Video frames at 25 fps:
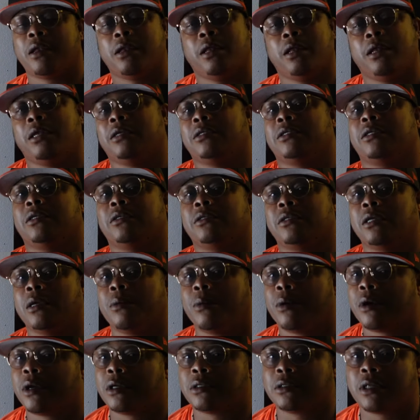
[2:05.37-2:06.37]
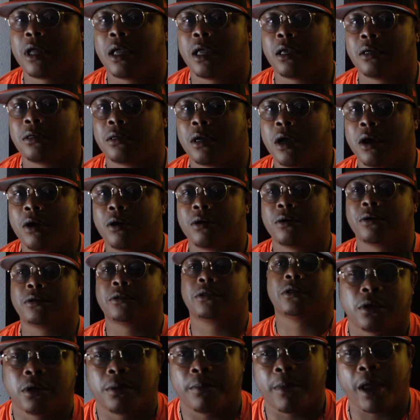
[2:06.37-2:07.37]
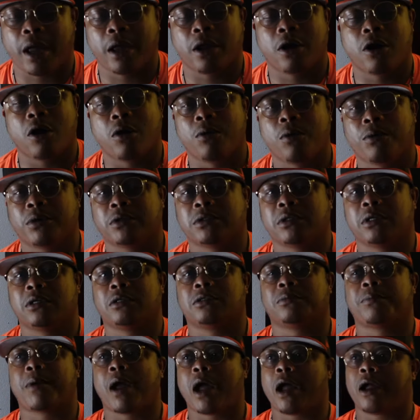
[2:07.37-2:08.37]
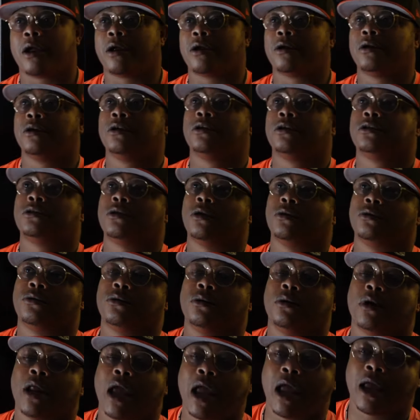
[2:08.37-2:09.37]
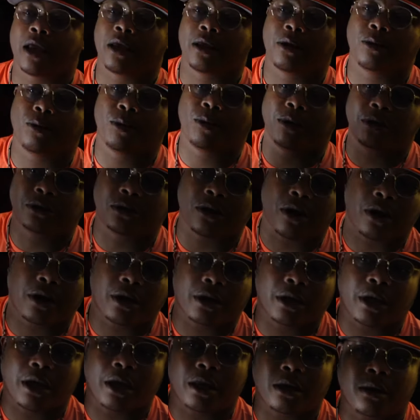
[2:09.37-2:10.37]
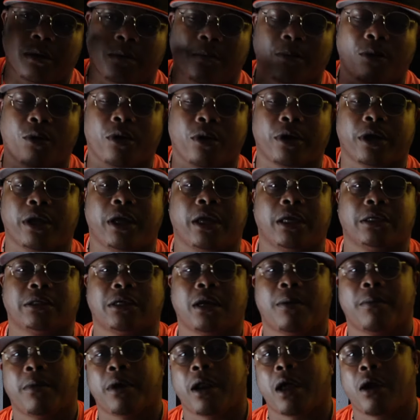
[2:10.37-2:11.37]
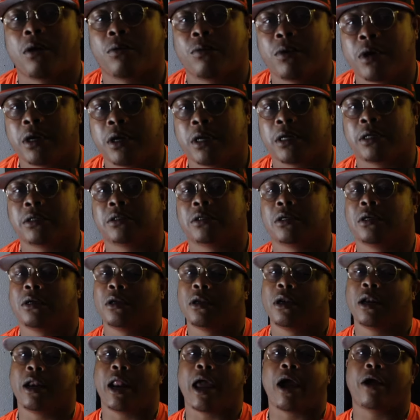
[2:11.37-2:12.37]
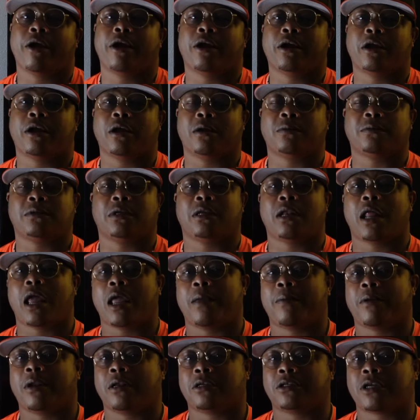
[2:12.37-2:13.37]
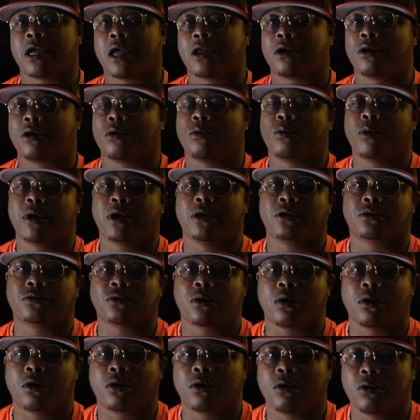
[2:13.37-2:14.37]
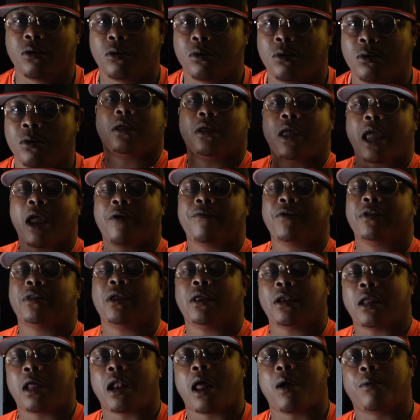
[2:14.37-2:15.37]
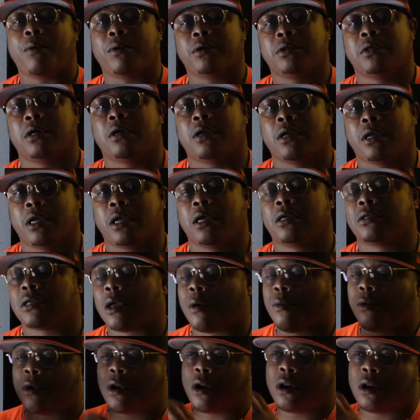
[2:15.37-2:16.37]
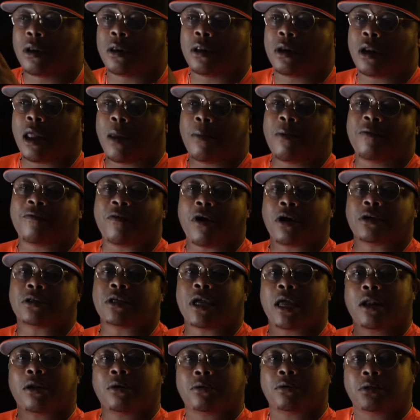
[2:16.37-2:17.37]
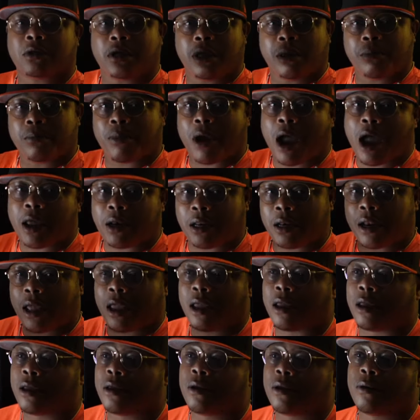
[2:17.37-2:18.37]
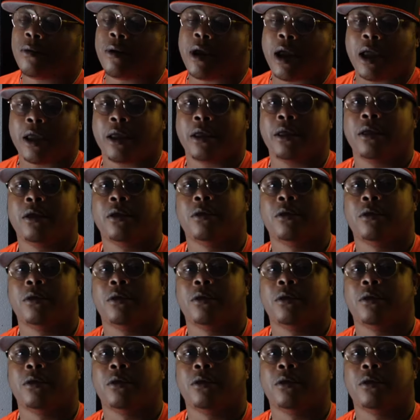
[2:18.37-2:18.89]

Let's just see where this thing goes. The main goal was to inspire. So through that, we started getting more kids coming out with us. Now here comes the name of the channel, We Control Kool. Everything that I would tell the kids, I want the name of our channel to embody that, right?